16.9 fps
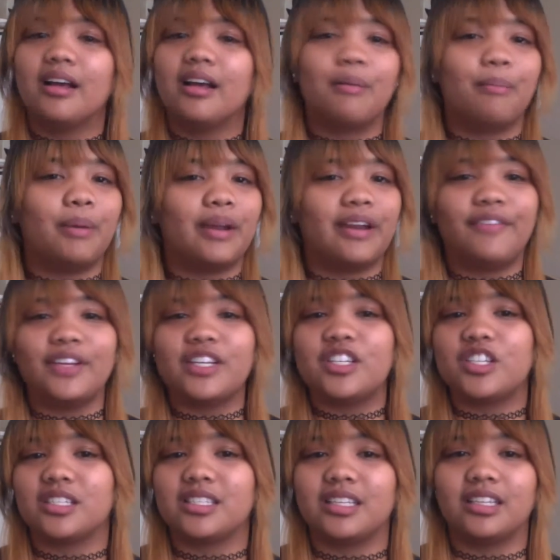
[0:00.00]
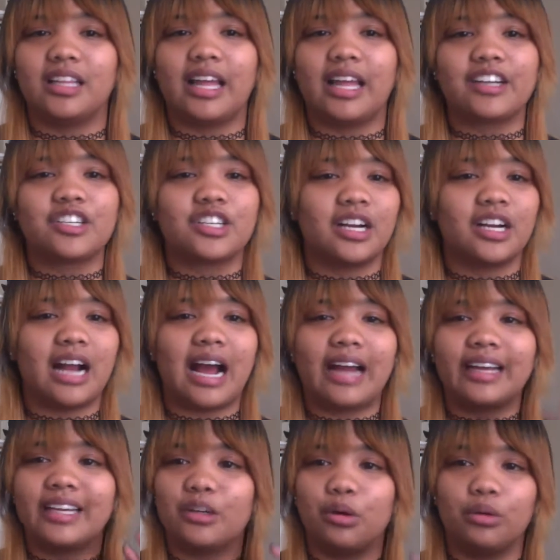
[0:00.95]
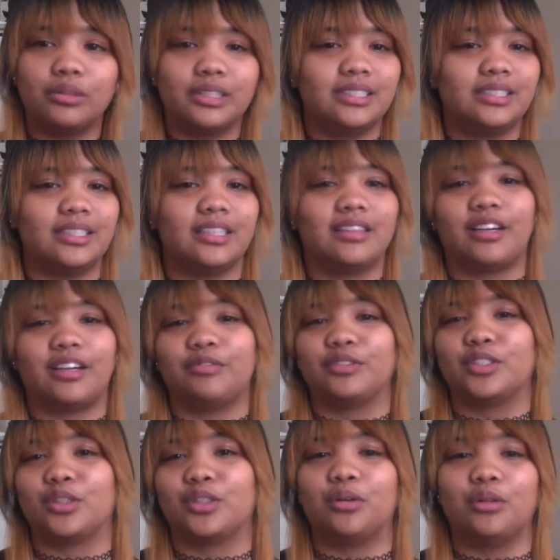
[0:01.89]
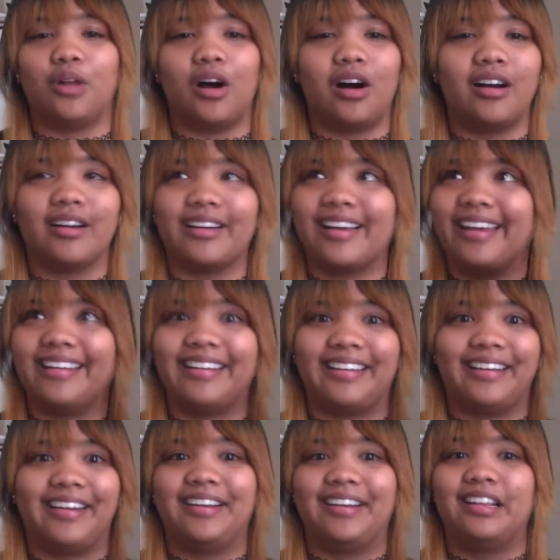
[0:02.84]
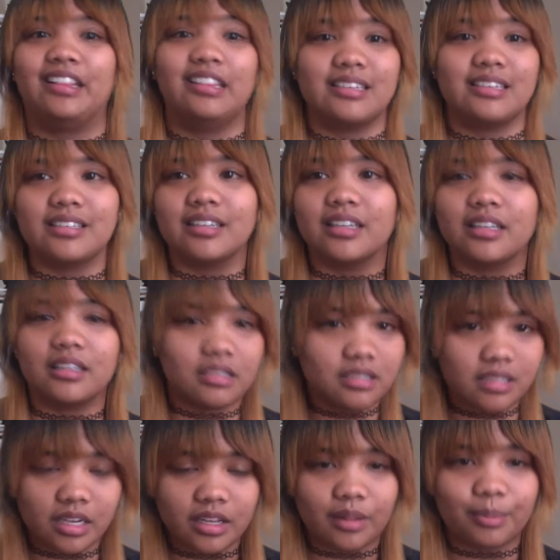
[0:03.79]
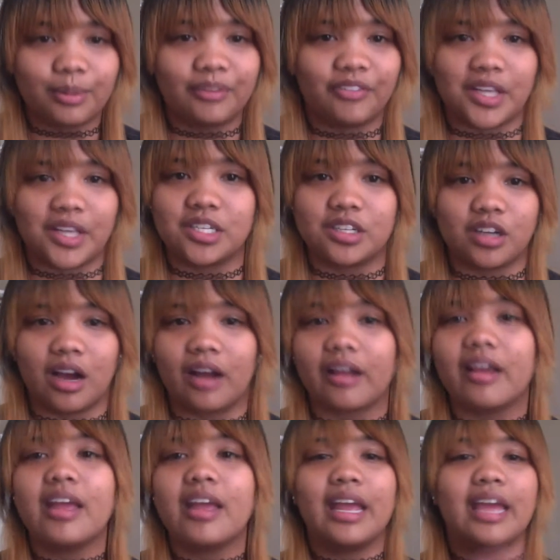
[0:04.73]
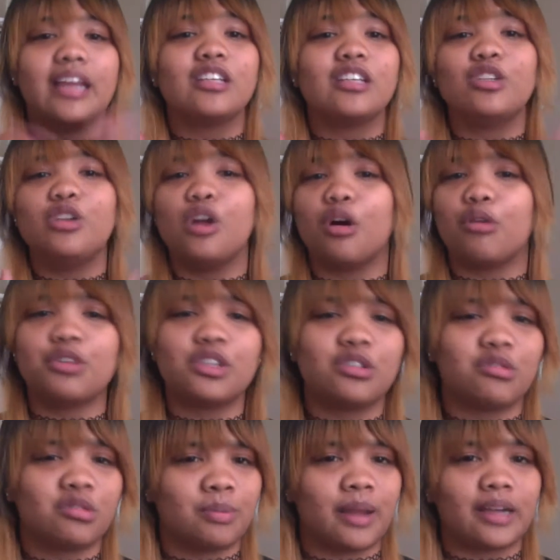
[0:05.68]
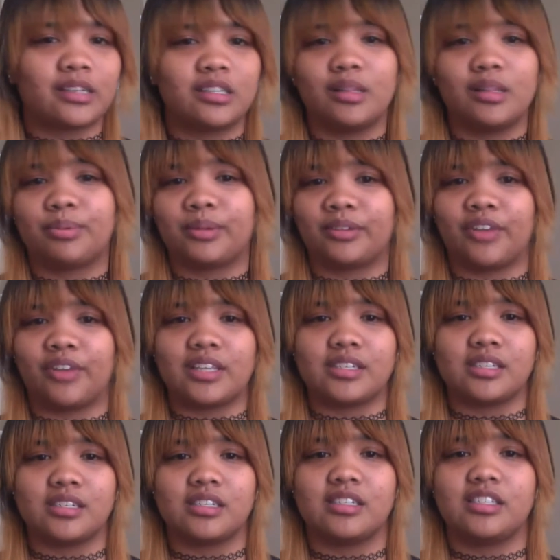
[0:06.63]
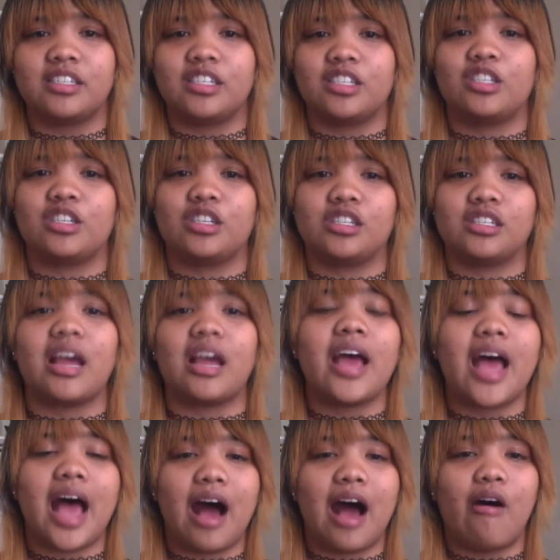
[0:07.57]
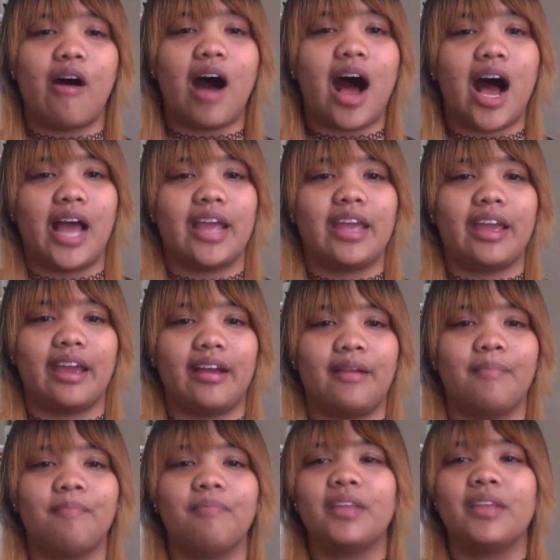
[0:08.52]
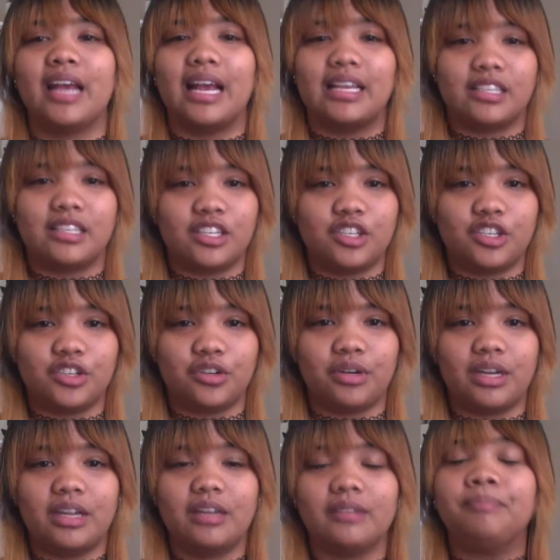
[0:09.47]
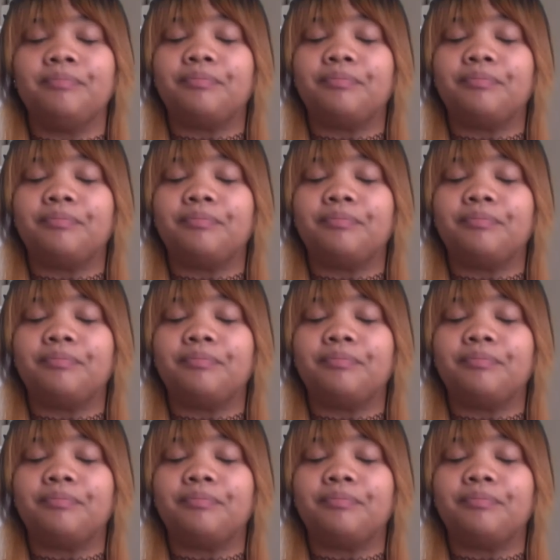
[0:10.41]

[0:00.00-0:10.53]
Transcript: But if it's just a lecture, I can only sit there for so long and listen to the professor talk. It is no disrespect to the professors. This is just how I am as a student.